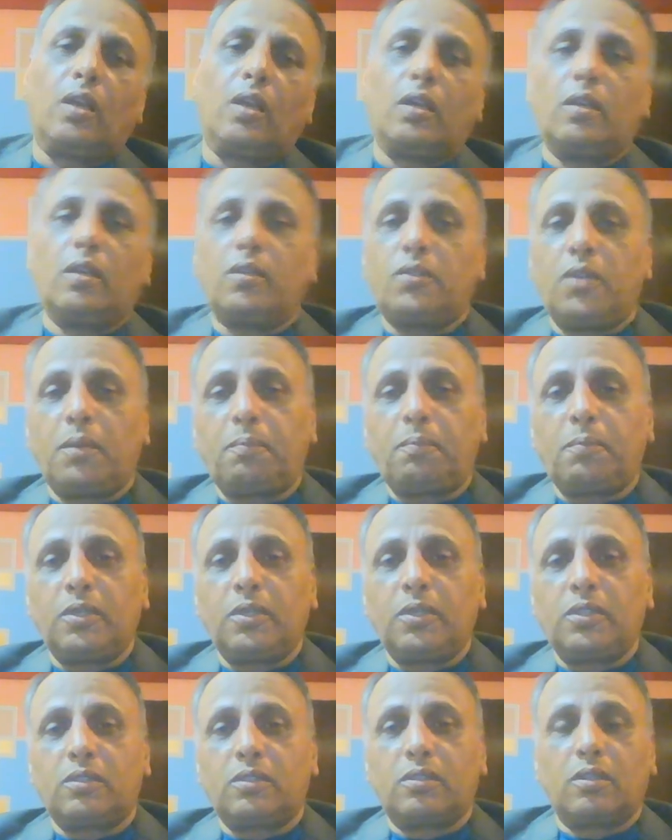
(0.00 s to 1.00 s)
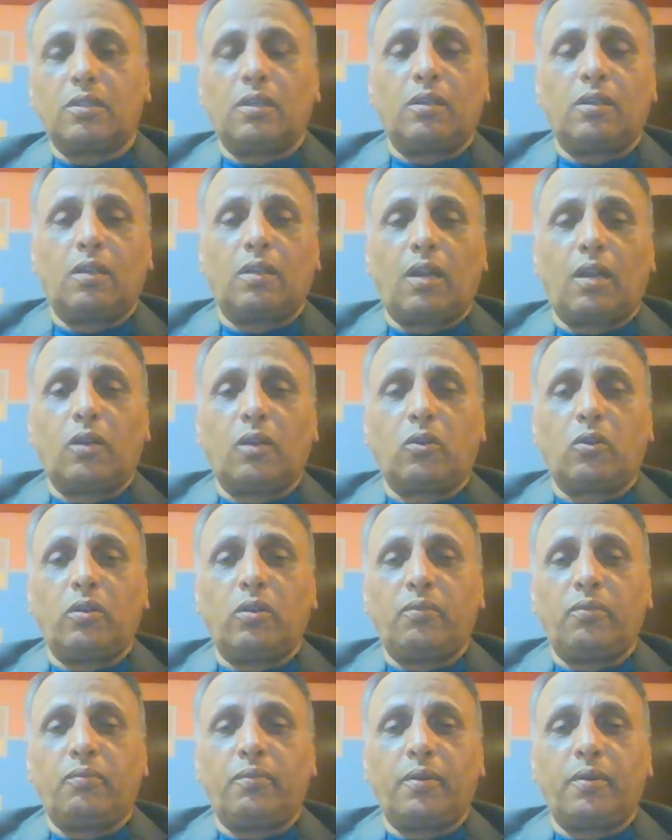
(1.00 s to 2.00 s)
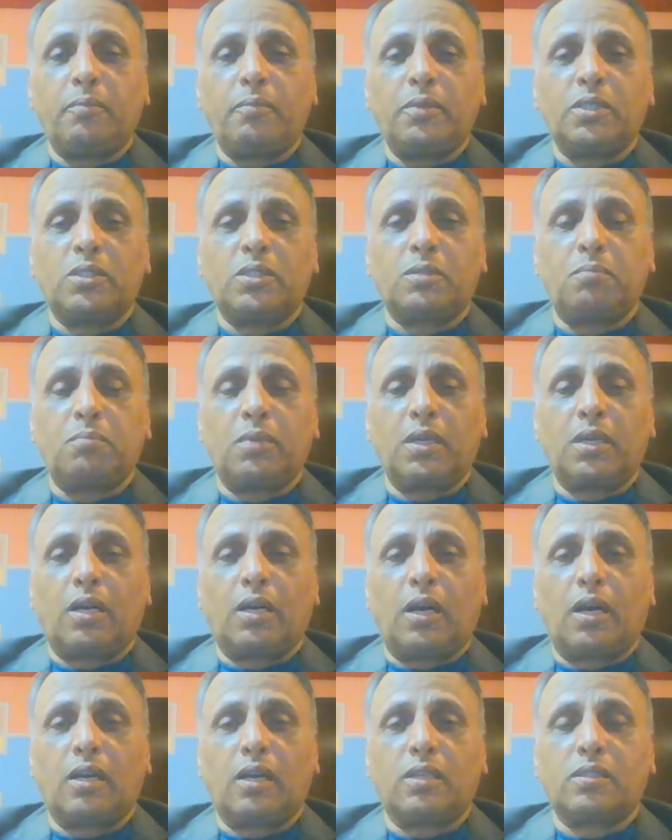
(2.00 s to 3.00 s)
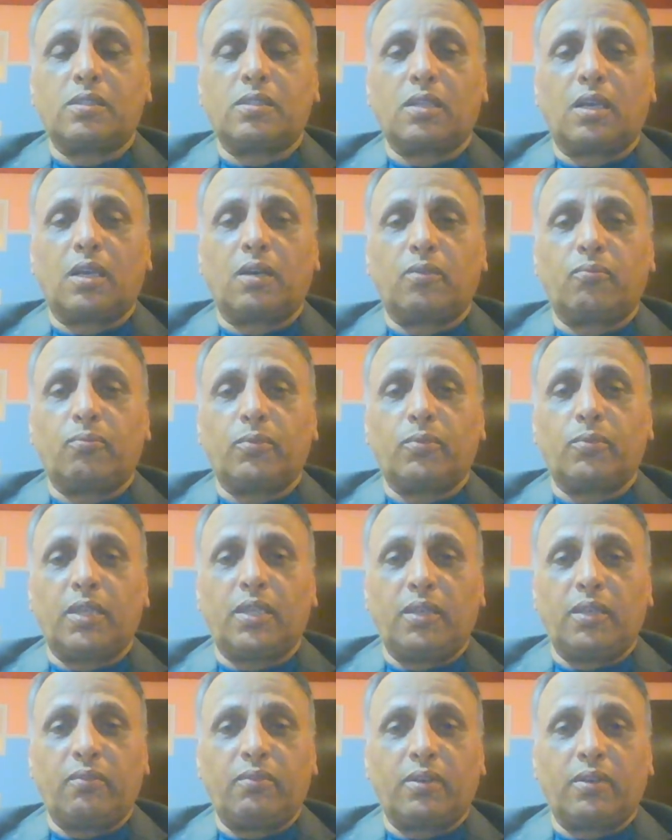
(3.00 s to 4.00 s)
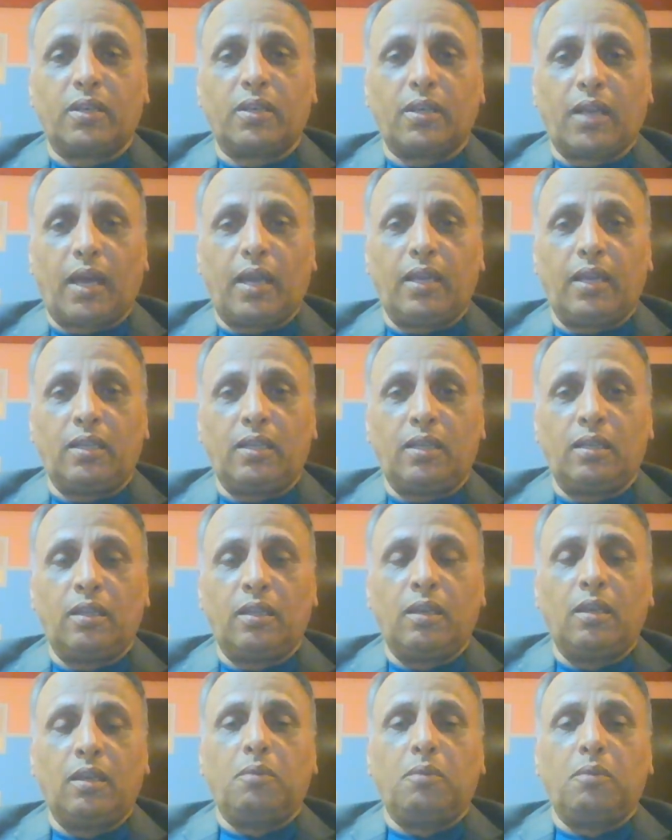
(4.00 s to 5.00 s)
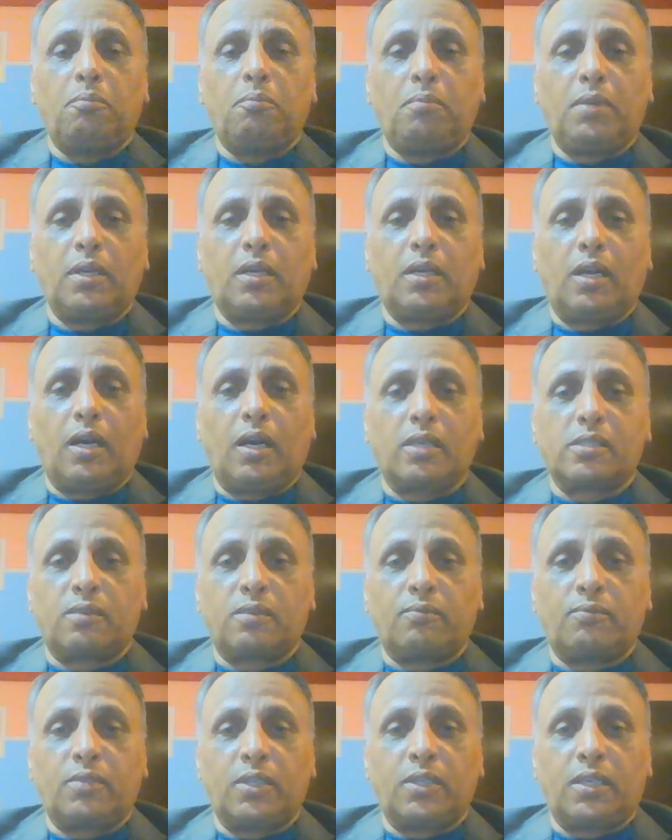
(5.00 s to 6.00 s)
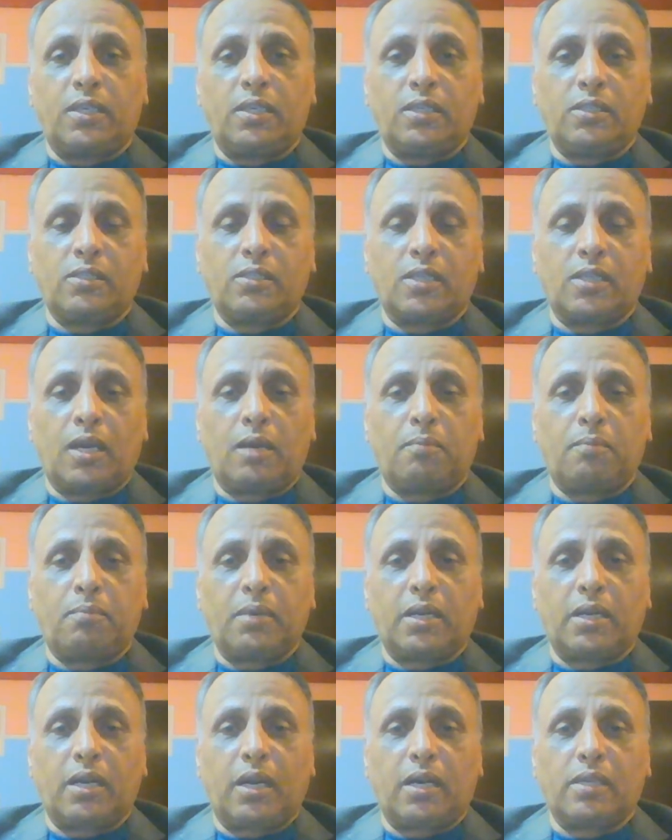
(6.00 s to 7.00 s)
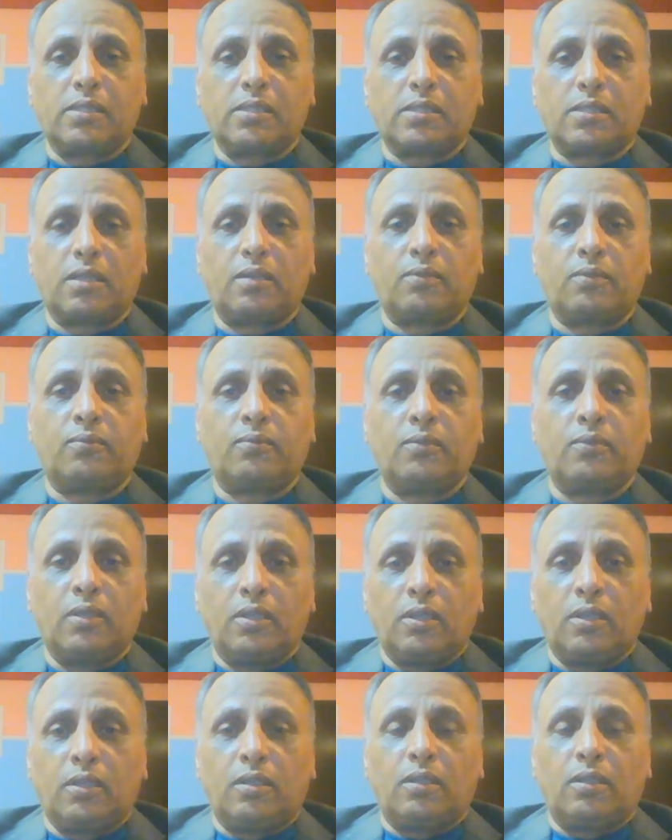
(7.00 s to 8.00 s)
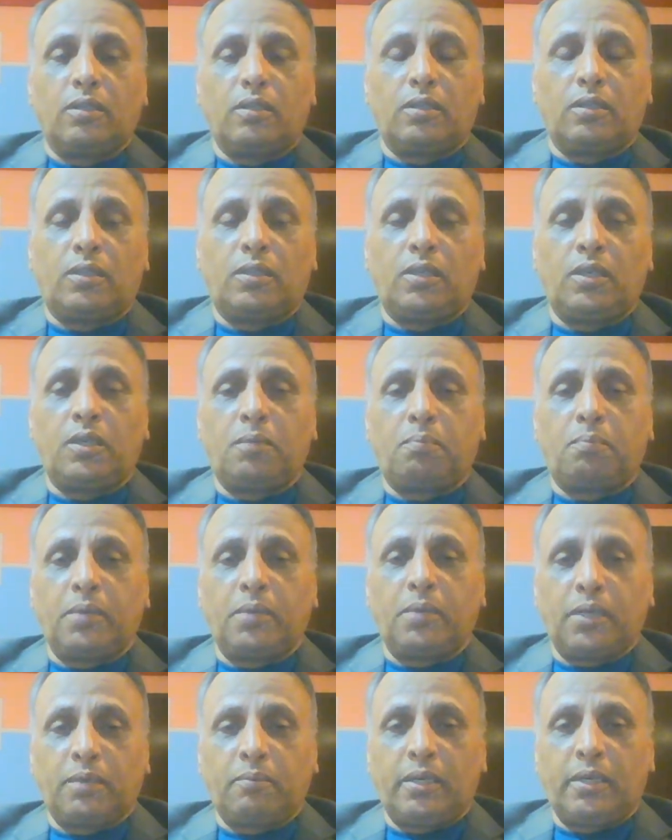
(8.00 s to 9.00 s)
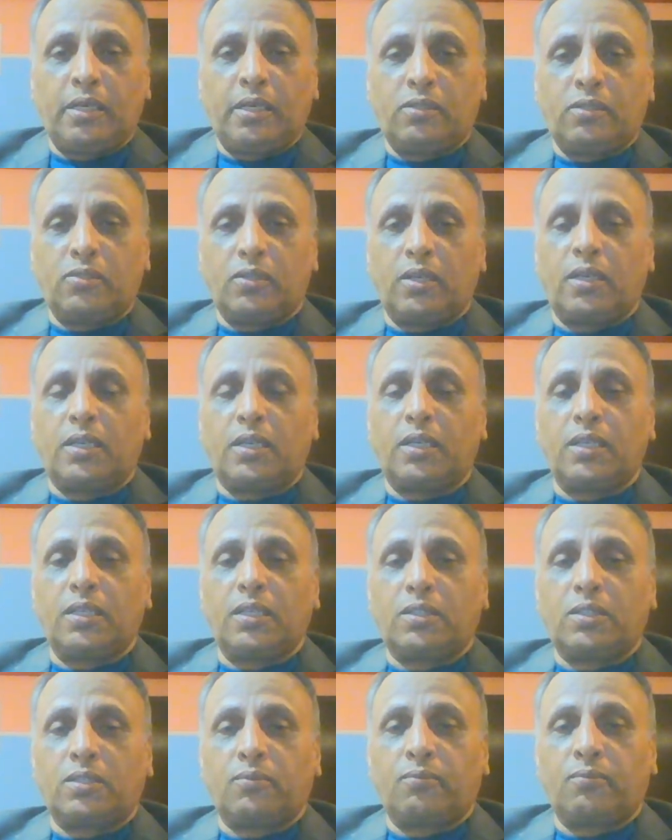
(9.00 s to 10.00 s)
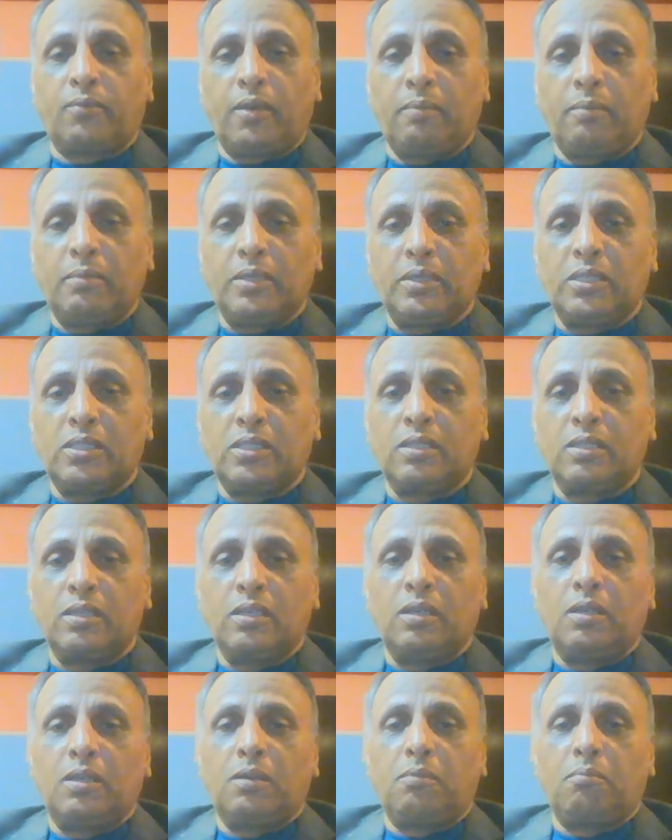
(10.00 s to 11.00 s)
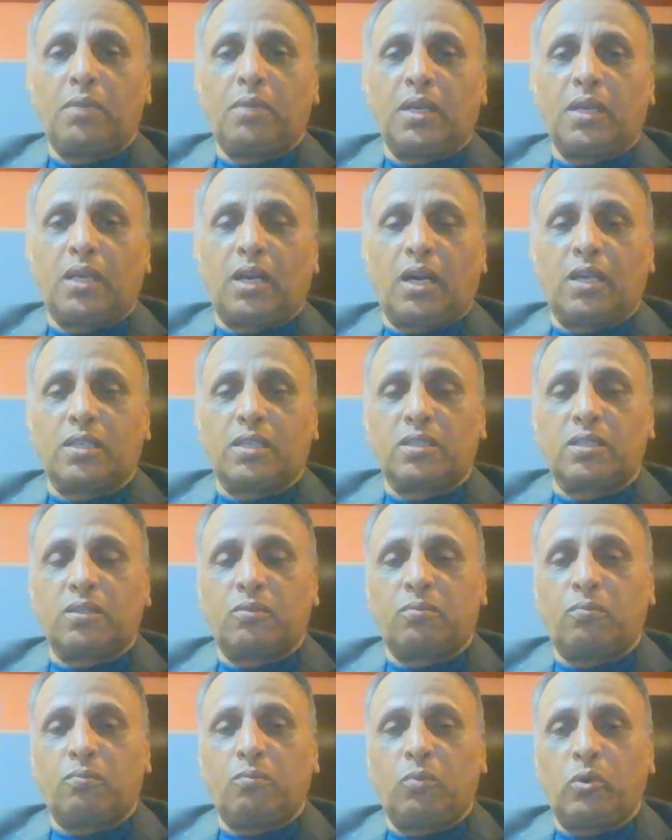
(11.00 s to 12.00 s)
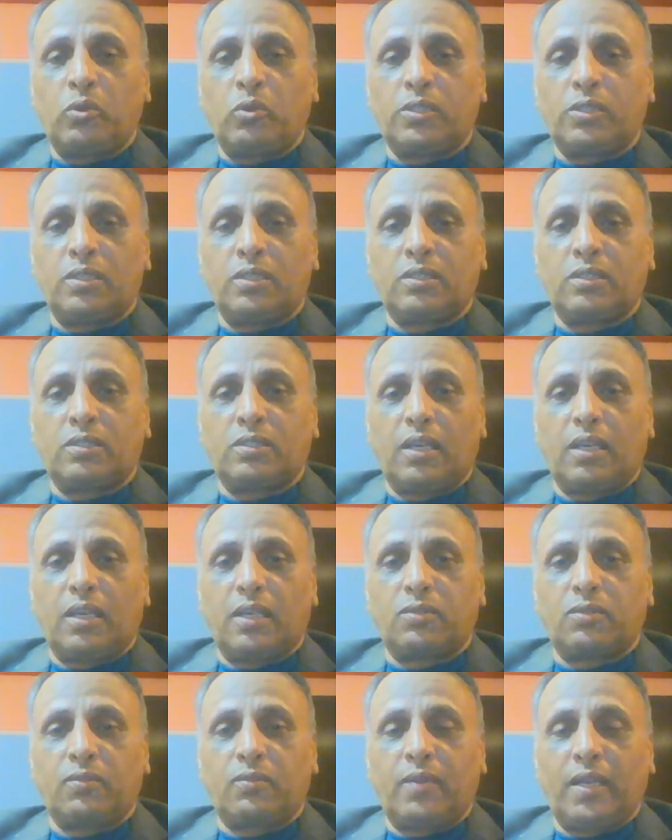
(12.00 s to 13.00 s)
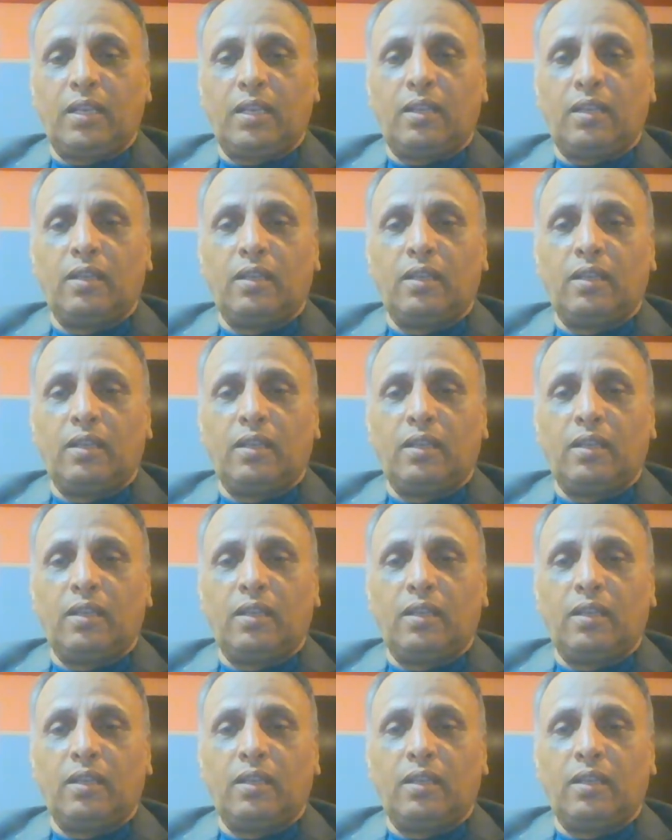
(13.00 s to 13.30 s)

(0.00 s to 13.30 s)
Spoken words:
Egypt is not only famous because of the river Nile, because of the Giza, because of the pyramids. It is famous because of Moses as well.